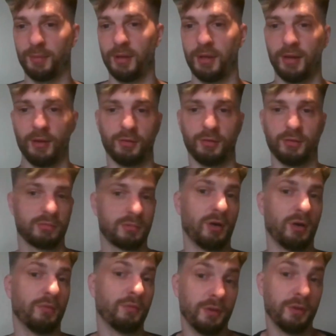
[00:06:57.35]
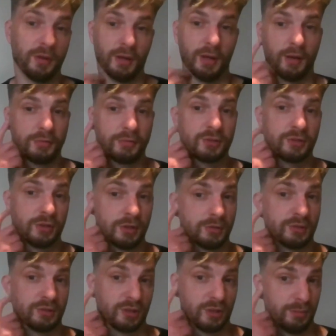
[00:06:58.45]
but they're not confident enough
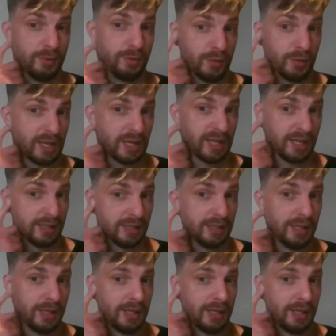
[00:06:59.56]
to communicate.